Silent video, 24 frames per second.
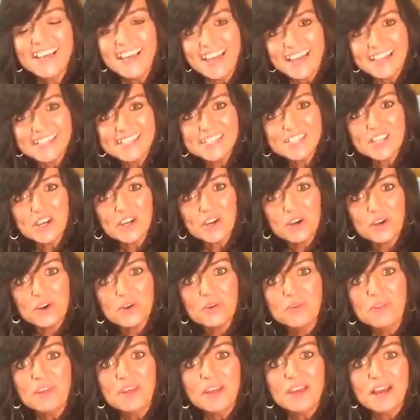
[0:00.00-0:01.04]
And
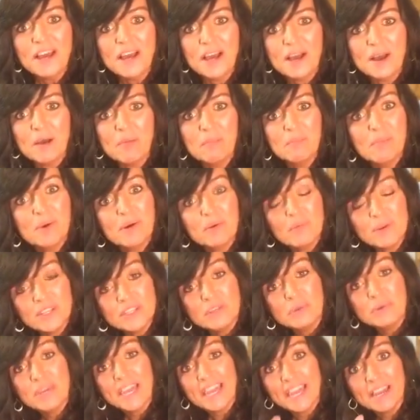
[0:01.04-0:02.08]
so, but when
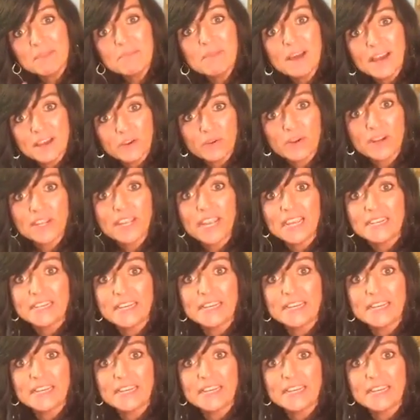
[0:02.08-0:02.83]
you can buy organic,